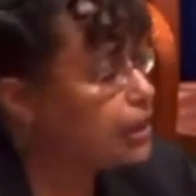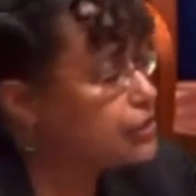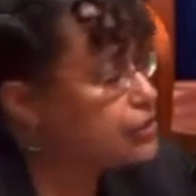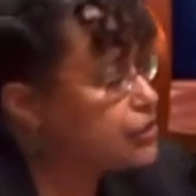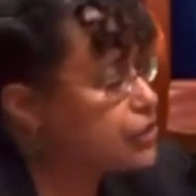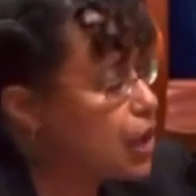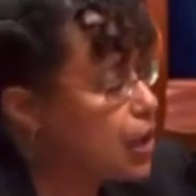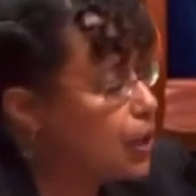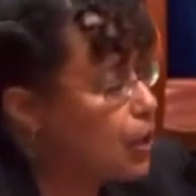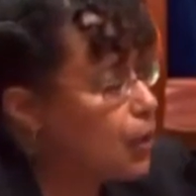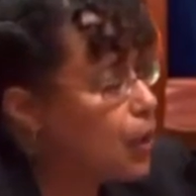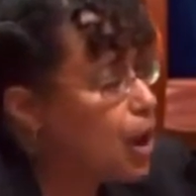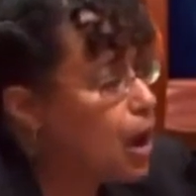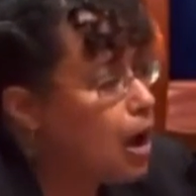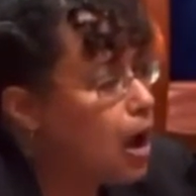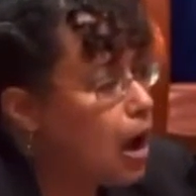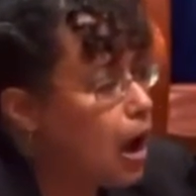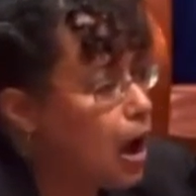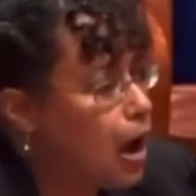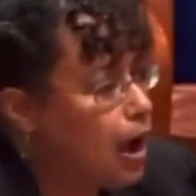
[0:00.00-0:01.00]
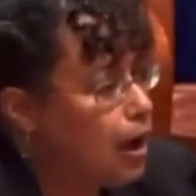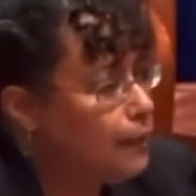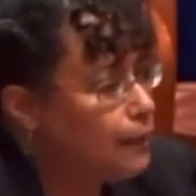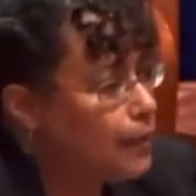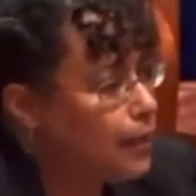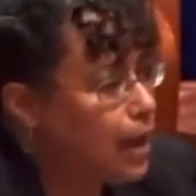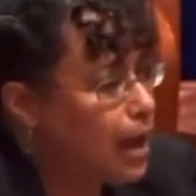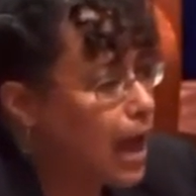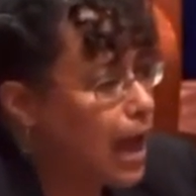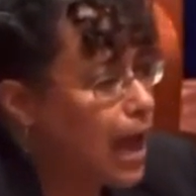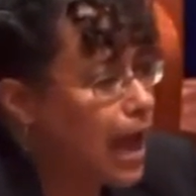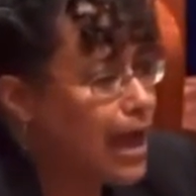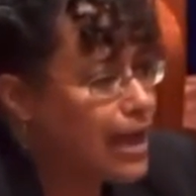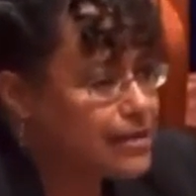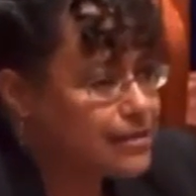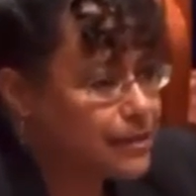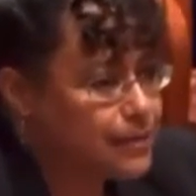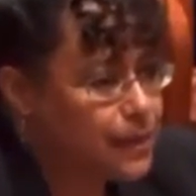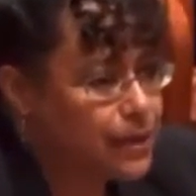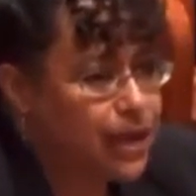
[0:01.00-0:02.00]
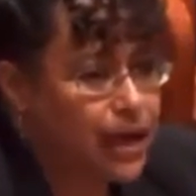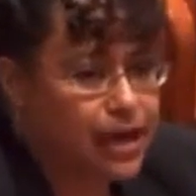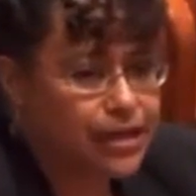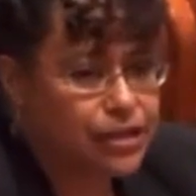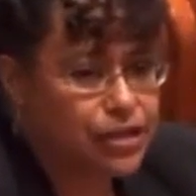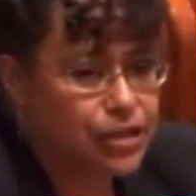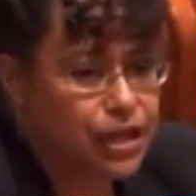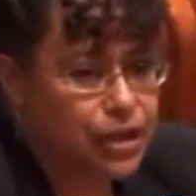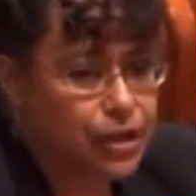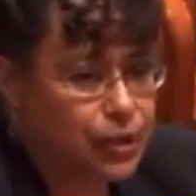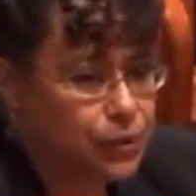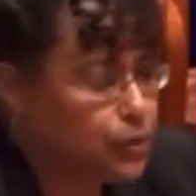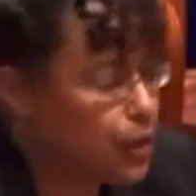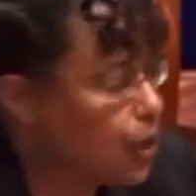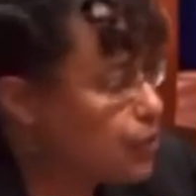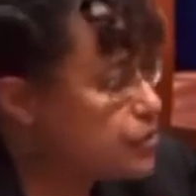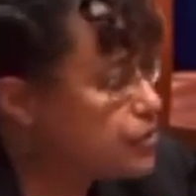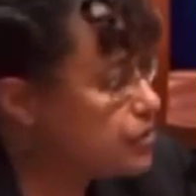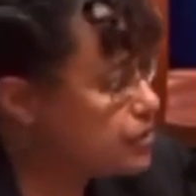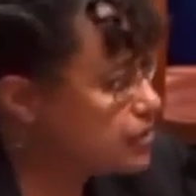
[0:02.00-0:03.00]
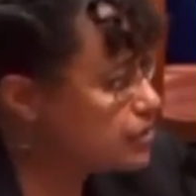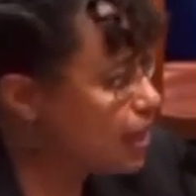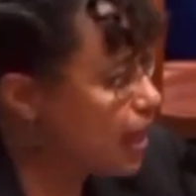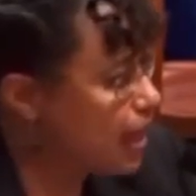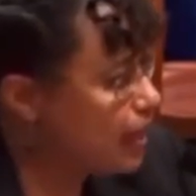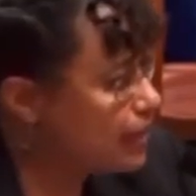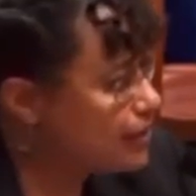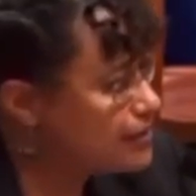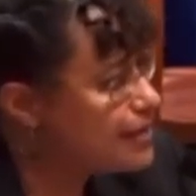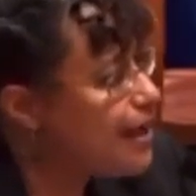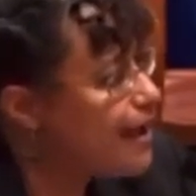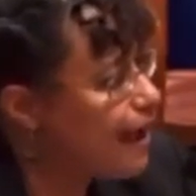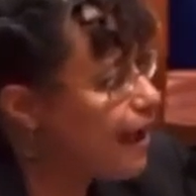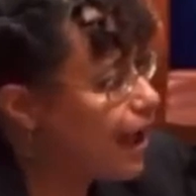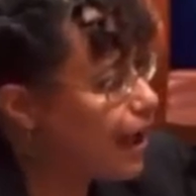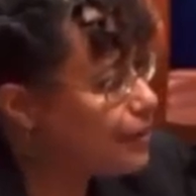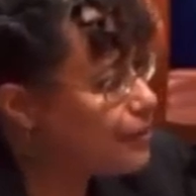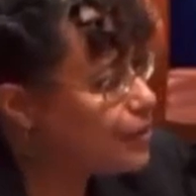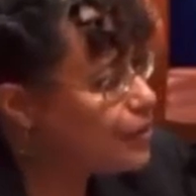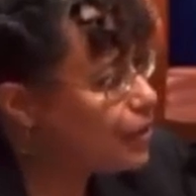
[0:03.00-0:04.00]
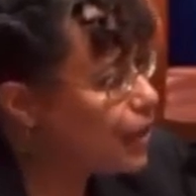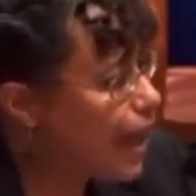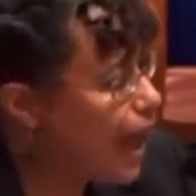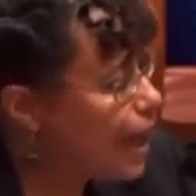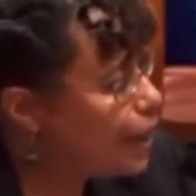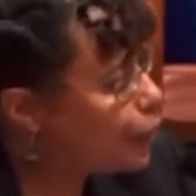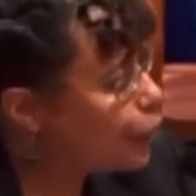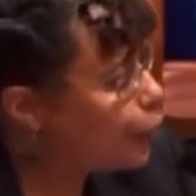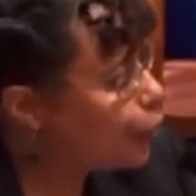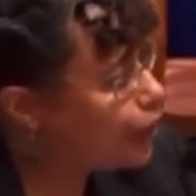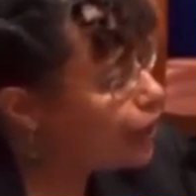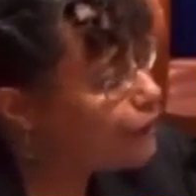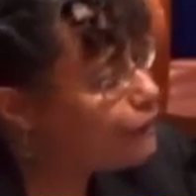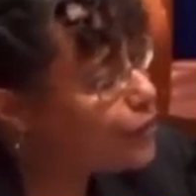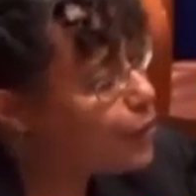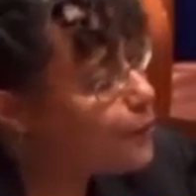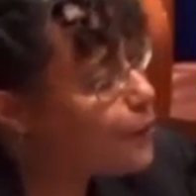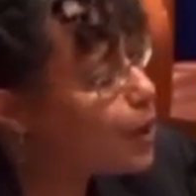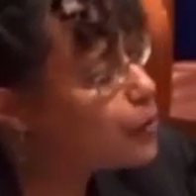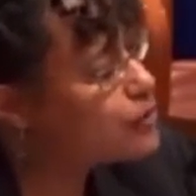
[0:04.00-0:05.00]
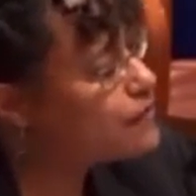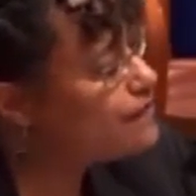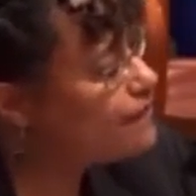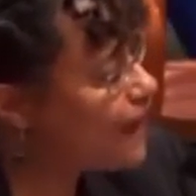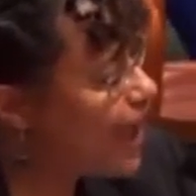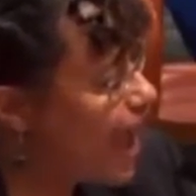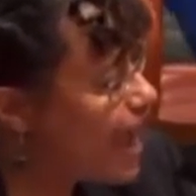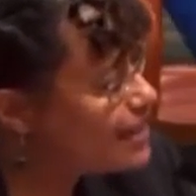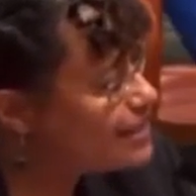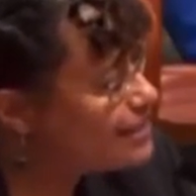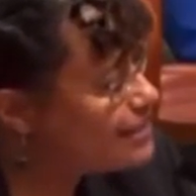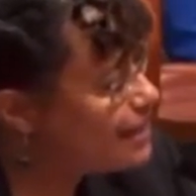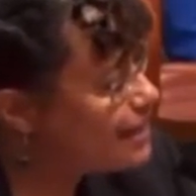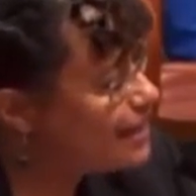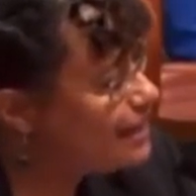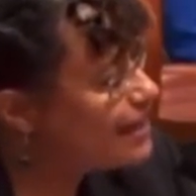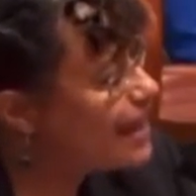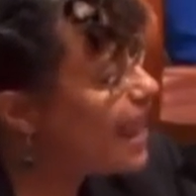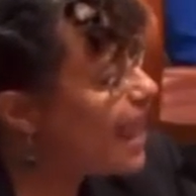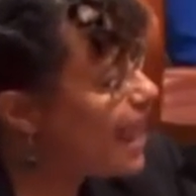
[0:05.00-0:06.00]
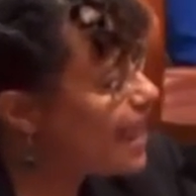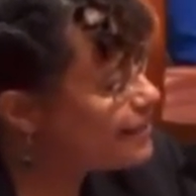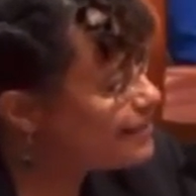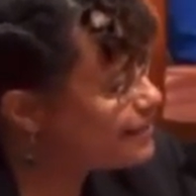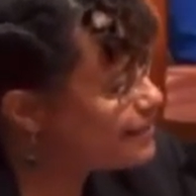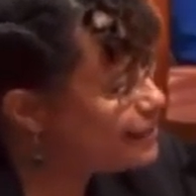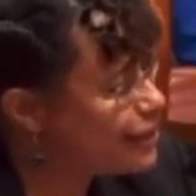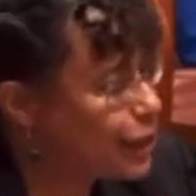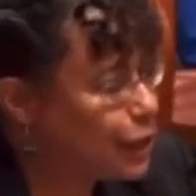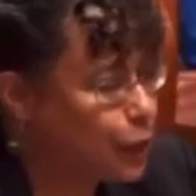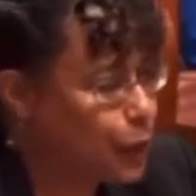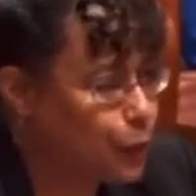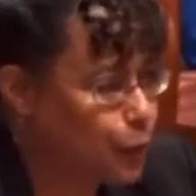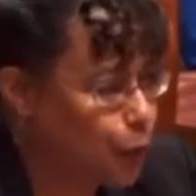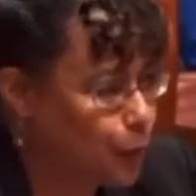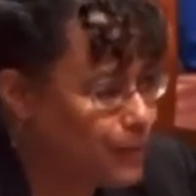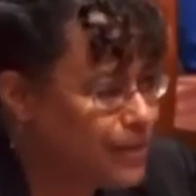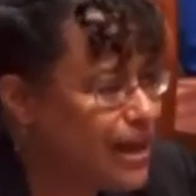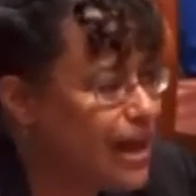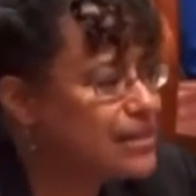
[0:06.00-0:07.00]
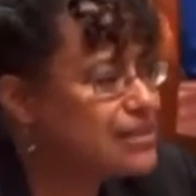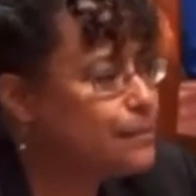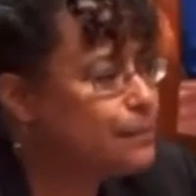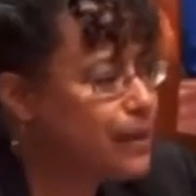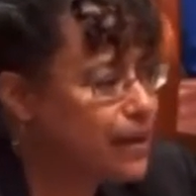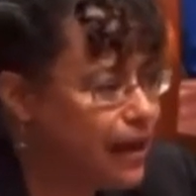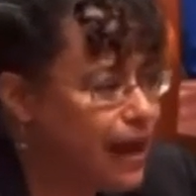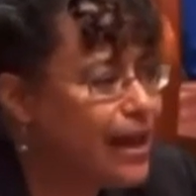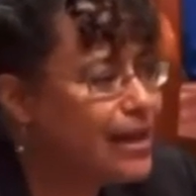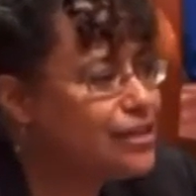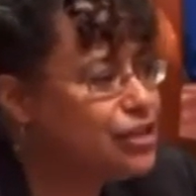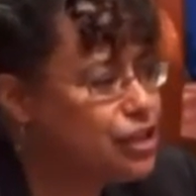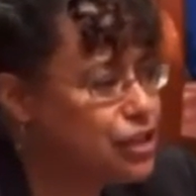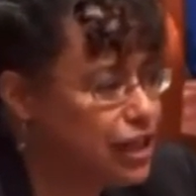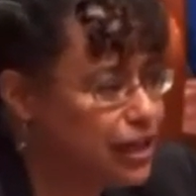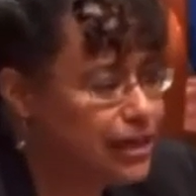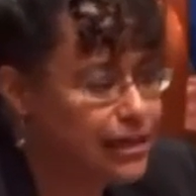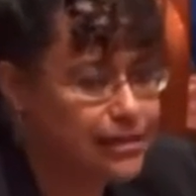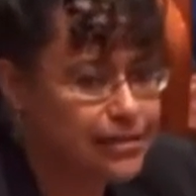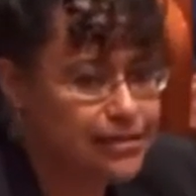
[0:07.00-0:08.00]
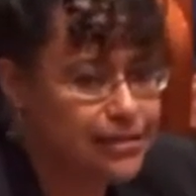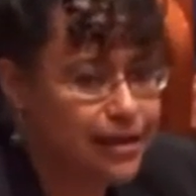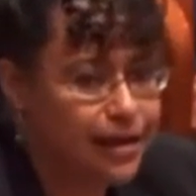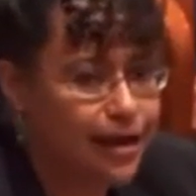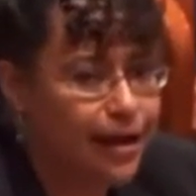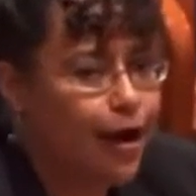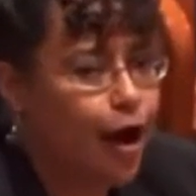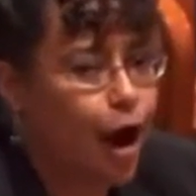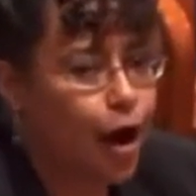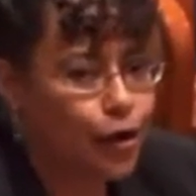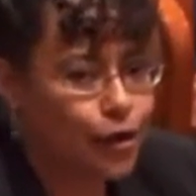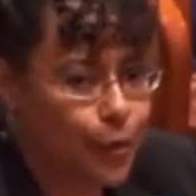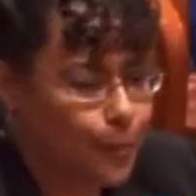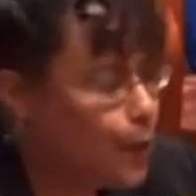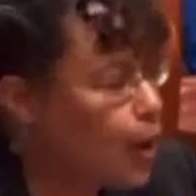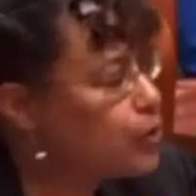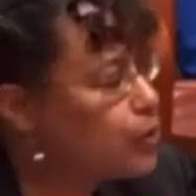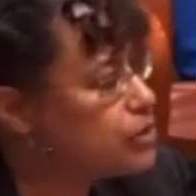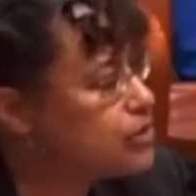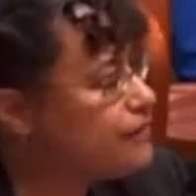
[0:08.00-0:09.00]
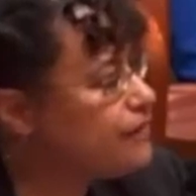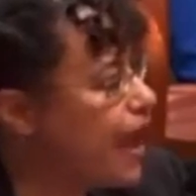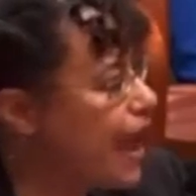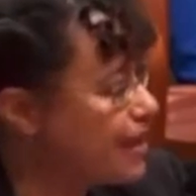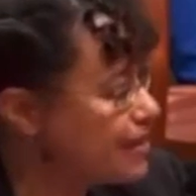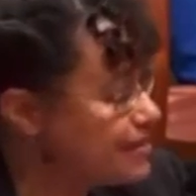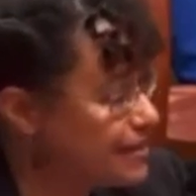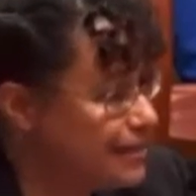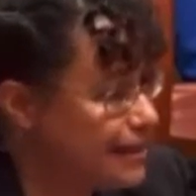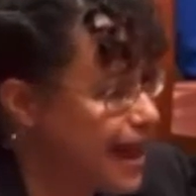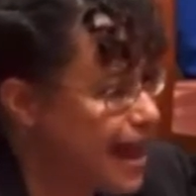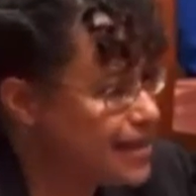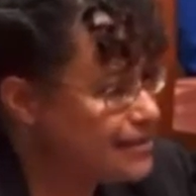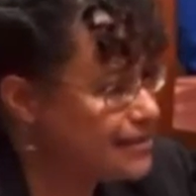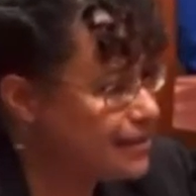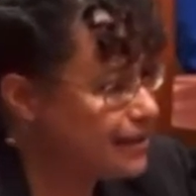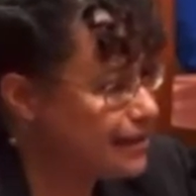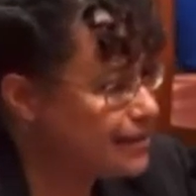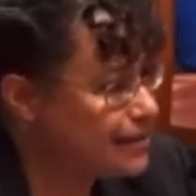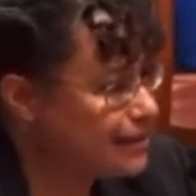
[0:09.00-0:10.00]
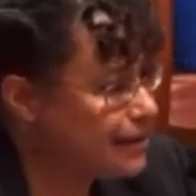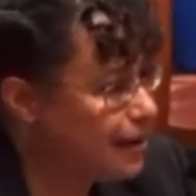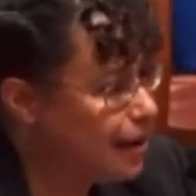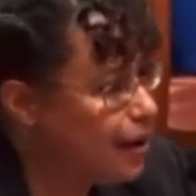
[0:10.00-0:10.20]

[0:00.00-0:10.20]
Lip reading: so, as a PhD who knows the science, I'm in the category of the most vaccine hesitant group. Yes, PhDs are the most vaccine hesitant,